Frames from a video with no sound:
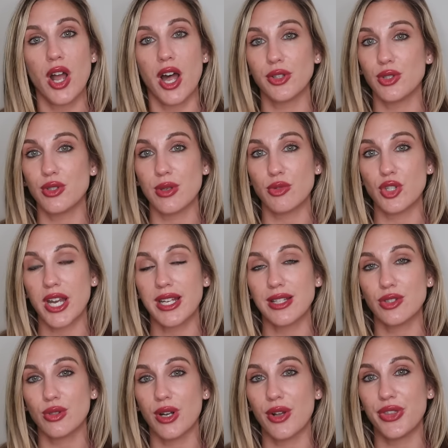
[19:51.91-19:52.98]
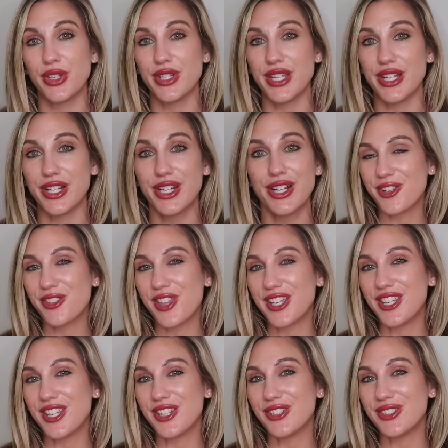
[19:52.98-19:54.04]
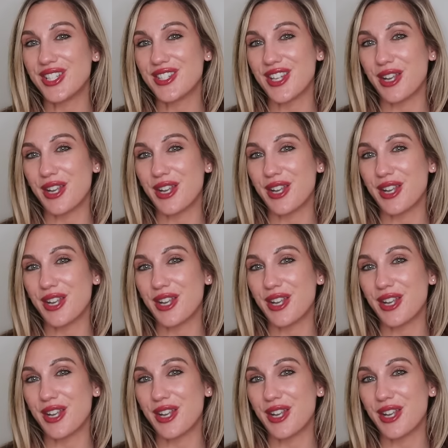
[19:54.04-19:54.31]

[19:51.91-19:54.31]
I'll do some check-ins throughout the year. Another thank you to